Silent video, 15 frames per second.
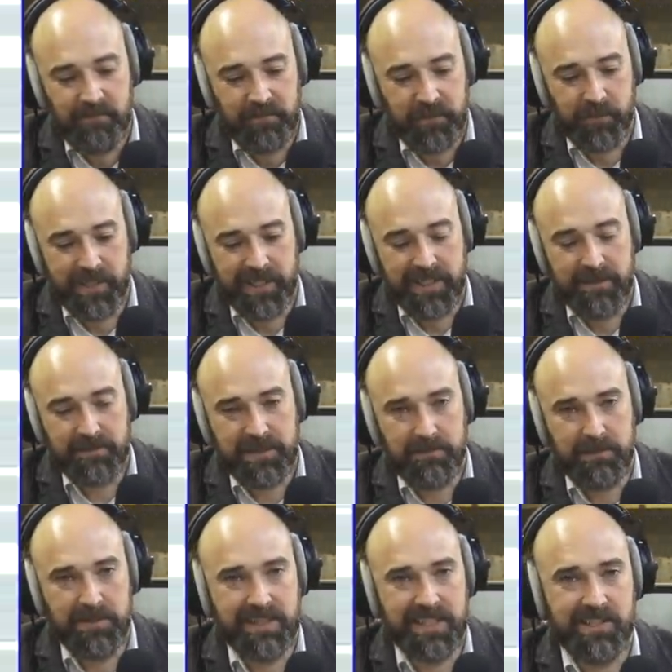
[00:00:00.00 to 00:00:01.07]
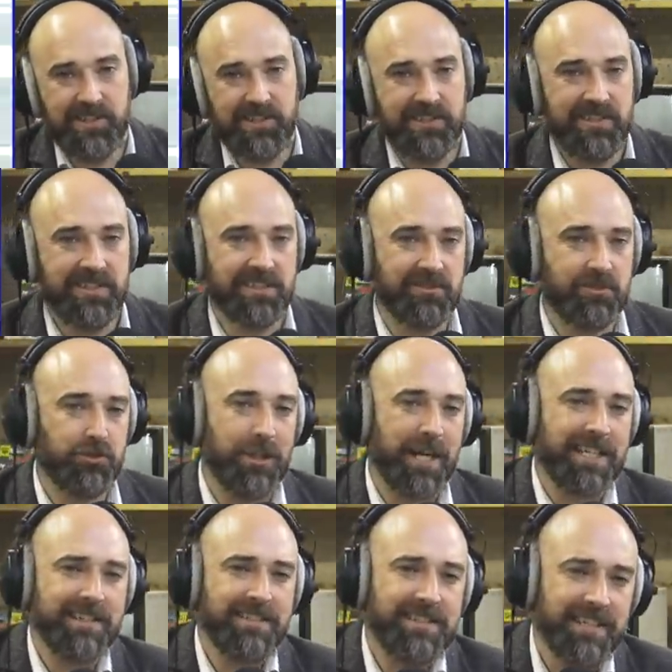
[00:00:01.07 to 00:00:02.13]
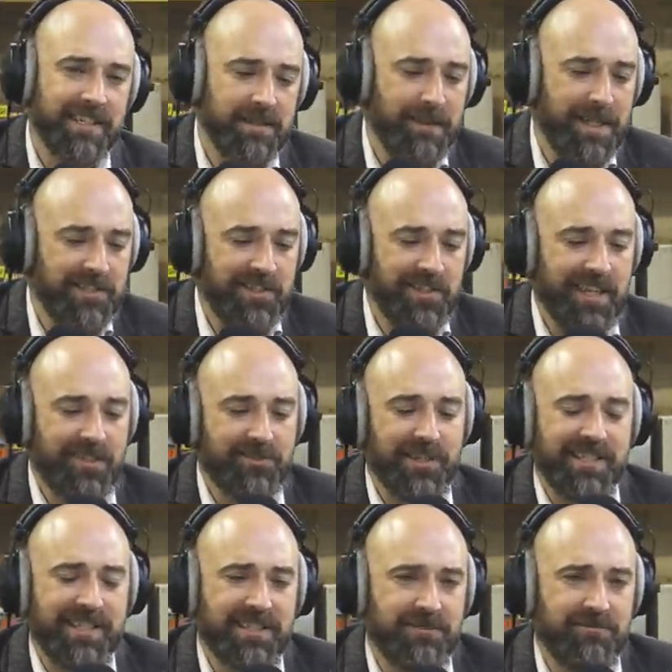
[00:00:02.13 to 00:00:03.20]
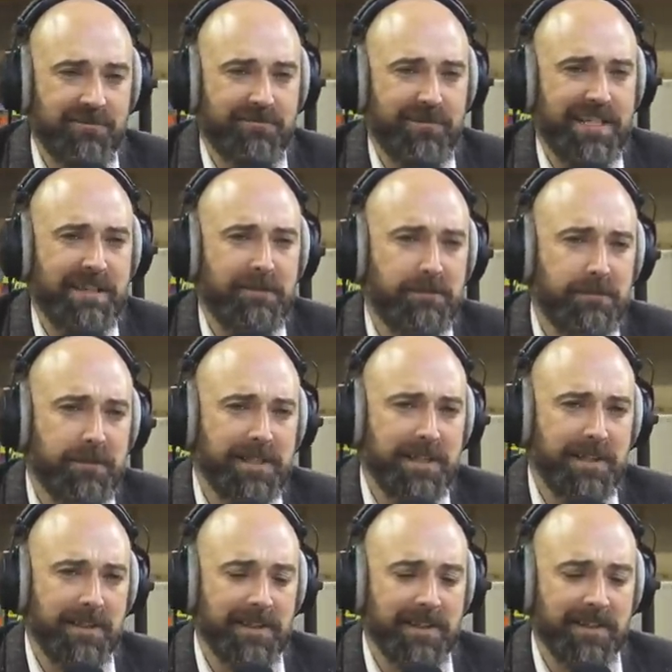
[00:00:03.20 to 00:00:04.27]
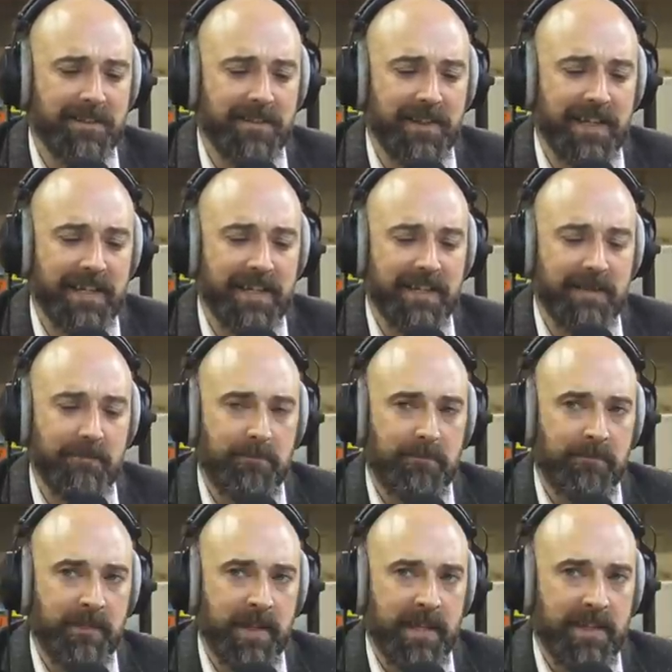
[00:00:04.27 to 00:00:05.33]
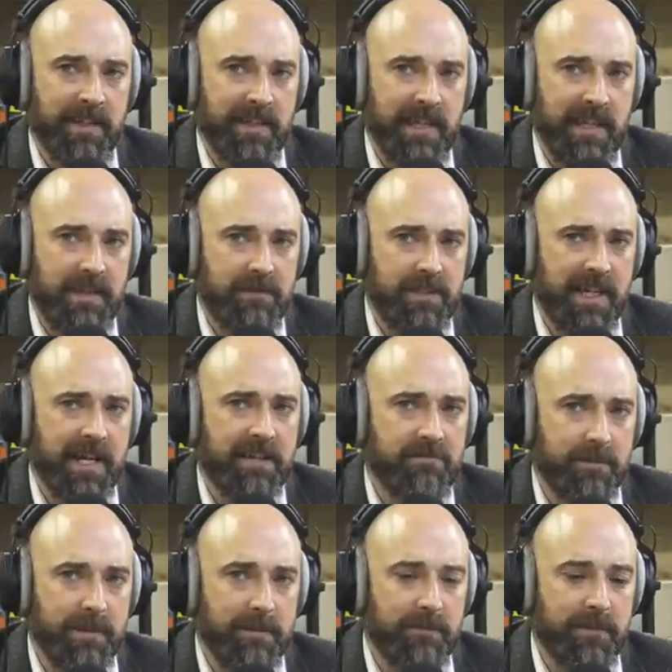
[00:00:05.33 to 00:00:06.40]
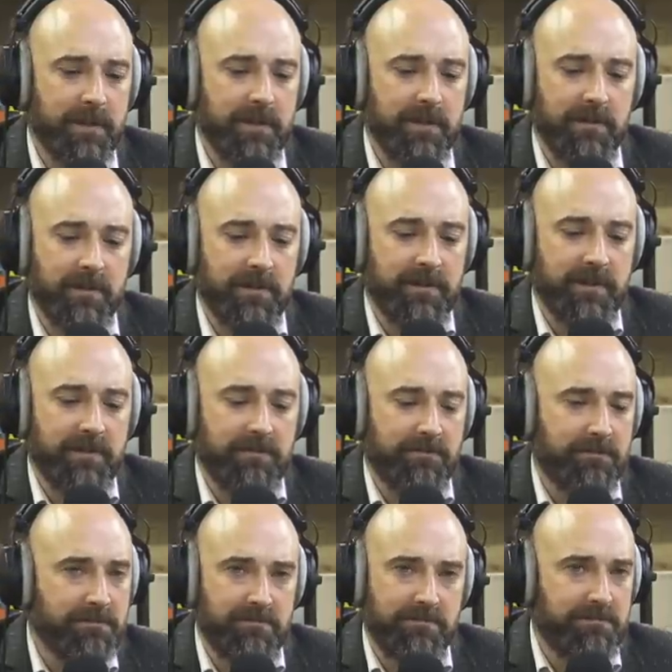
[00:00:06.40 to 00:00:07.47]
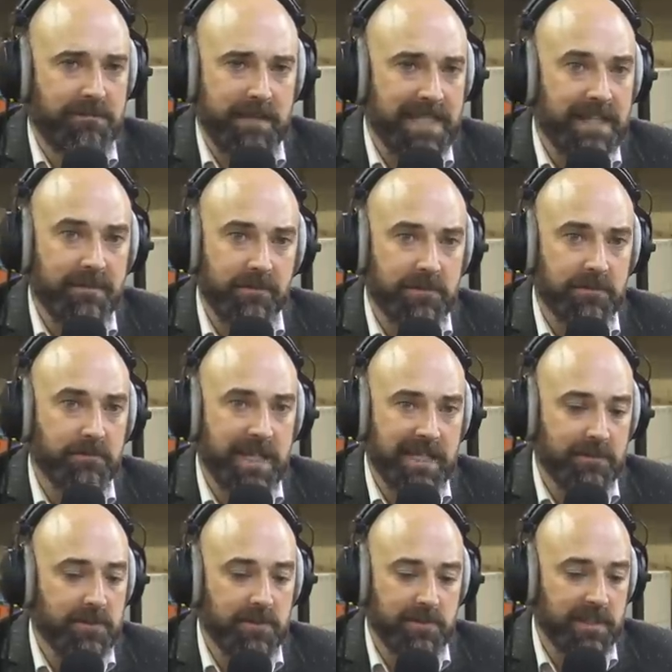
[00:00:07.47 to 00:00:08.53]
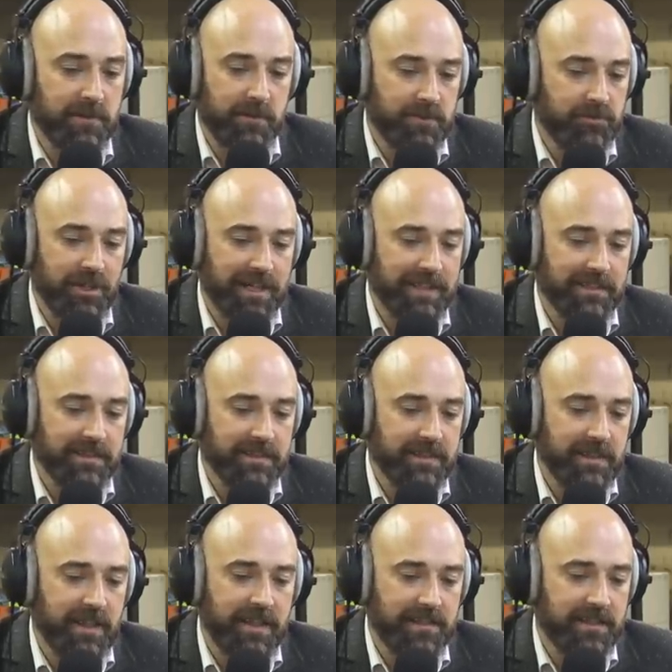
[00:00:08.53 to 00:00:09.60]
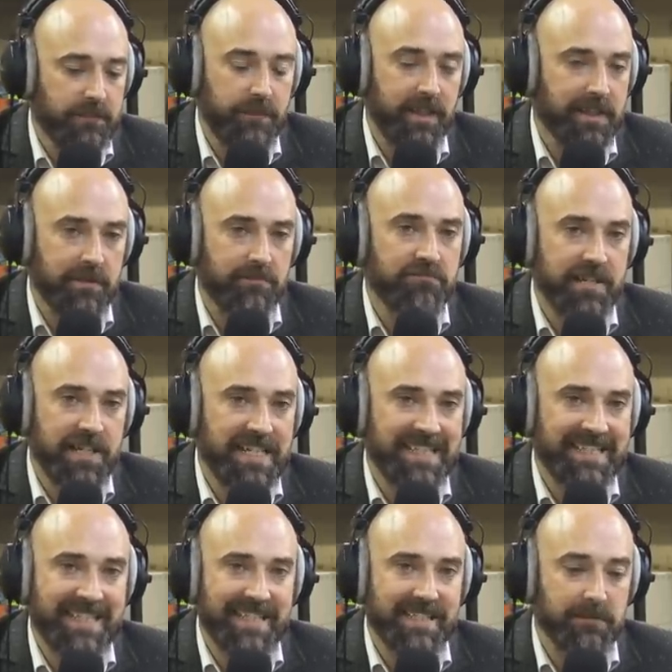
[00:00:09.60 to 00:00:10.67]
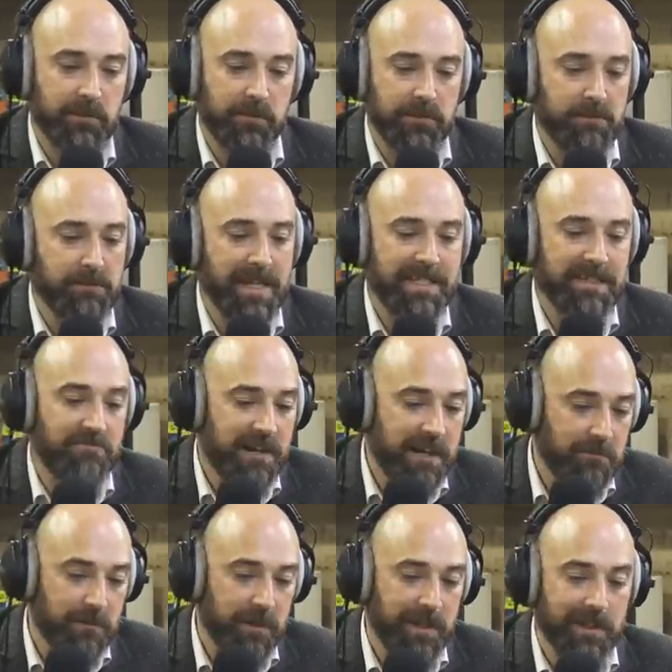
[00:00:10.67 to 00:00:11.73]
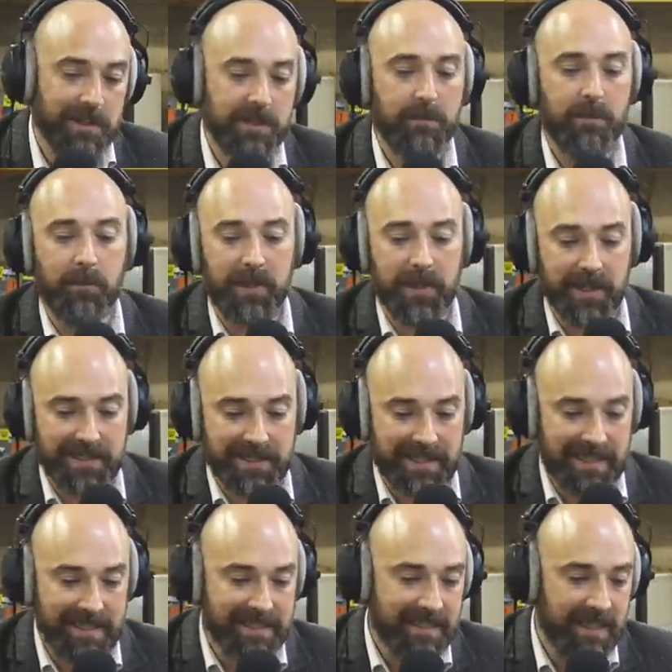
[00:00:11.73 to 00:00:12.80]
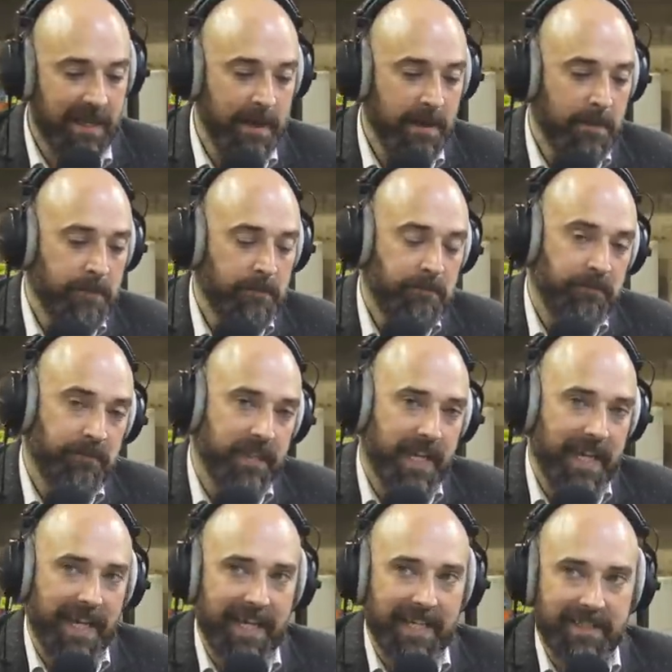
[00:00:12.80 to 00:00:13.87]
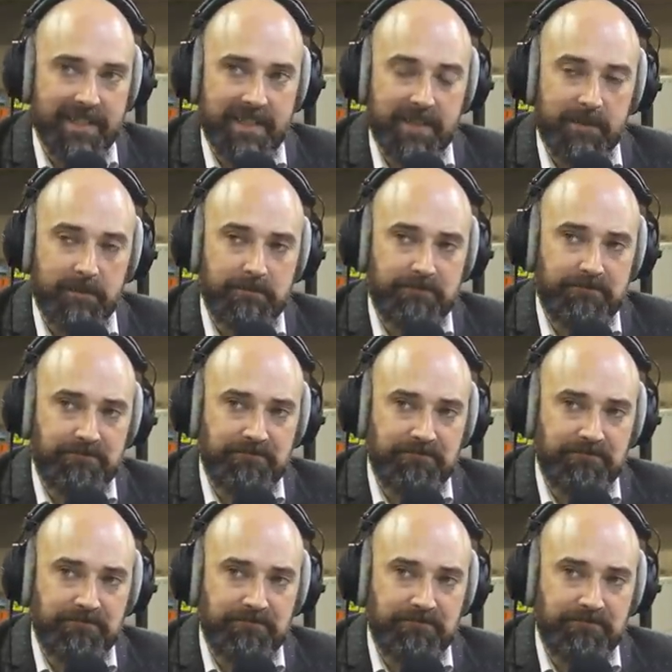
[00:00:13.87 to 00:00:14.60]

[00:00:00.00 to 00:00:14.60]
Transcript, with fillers: when it comes to musicians and trackers that you mentioned there, trackers are a really funny thing, aren't they? Um, even I remember being able to make music with trackers. I just find them mm. really accessible to mess around with and come up with ideas. And um,